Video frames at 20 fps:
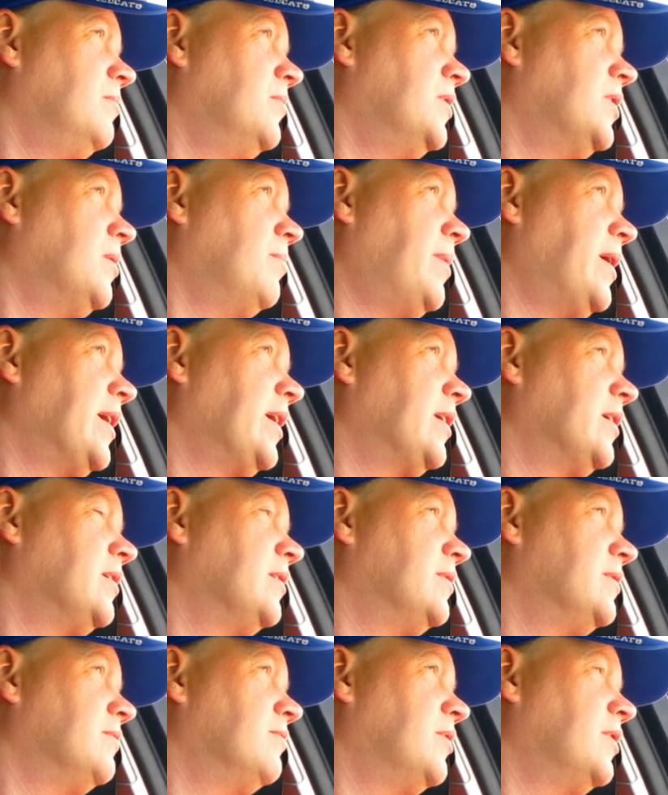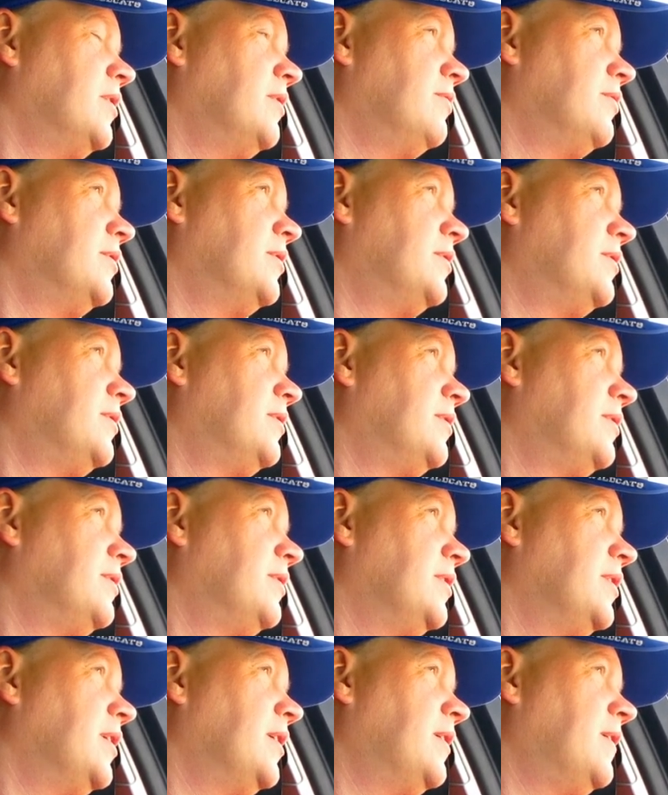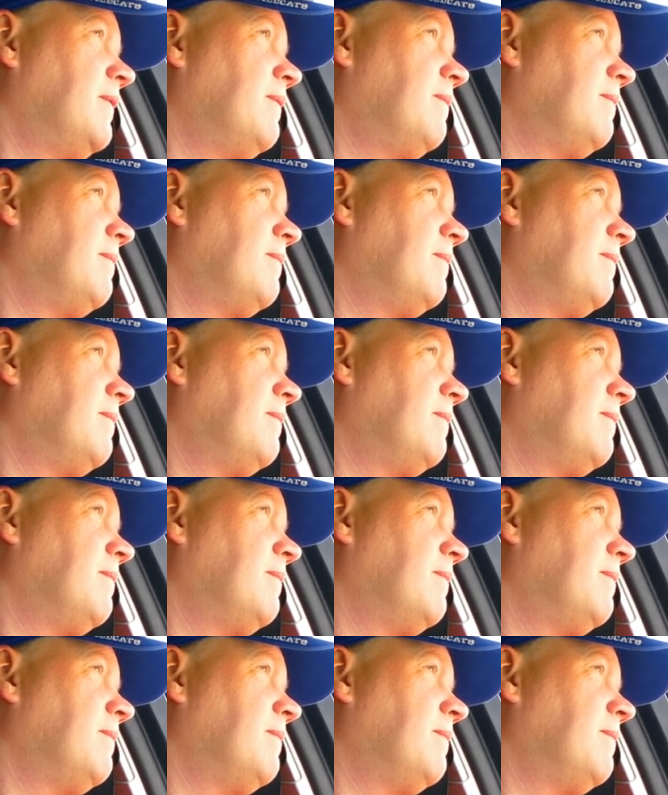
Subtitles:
The bacon, whatever. Yeah.